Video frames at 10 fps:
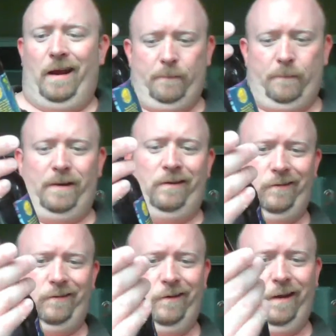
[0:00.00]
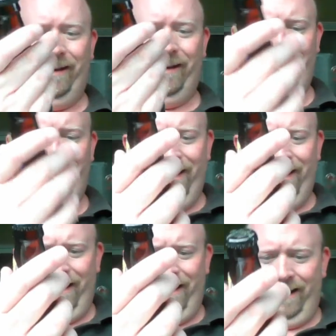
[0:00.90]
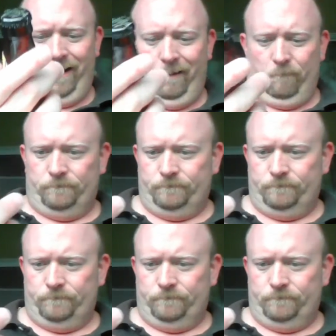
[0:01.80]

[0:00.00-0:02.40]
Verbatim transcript: Hoppy Session Ale. Um,